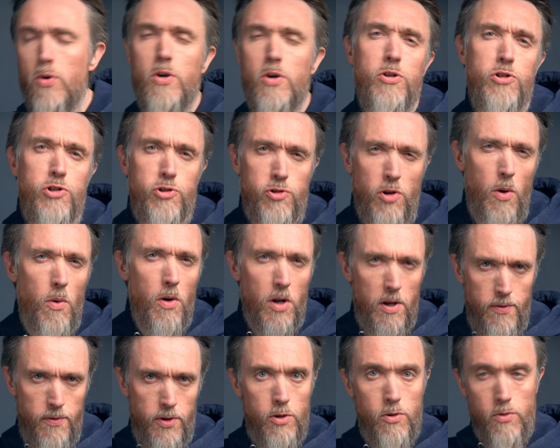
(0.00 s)
control
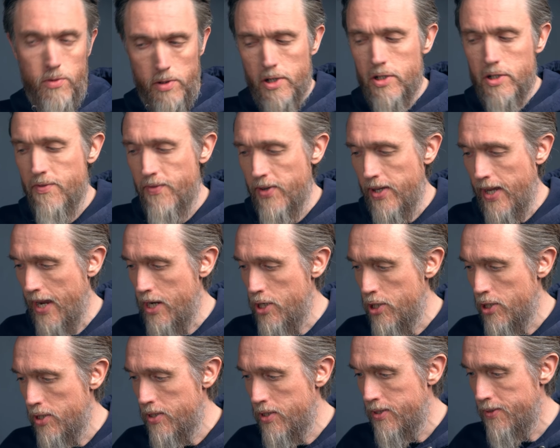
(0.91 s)
over your
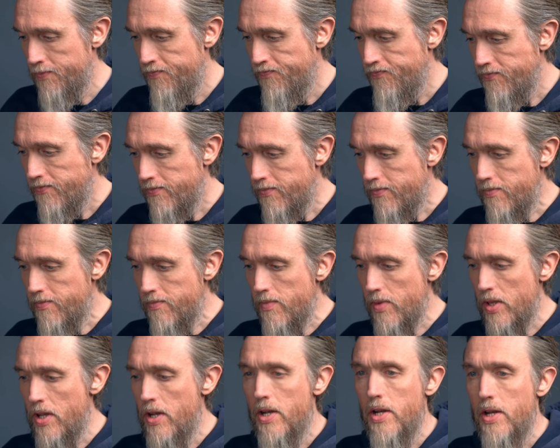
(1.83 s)
notifications.
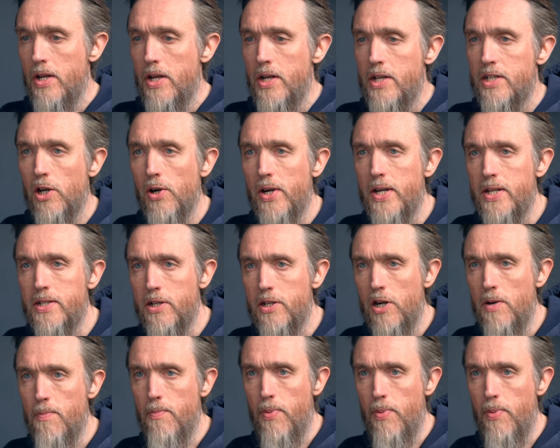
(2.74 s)
So I'm going to start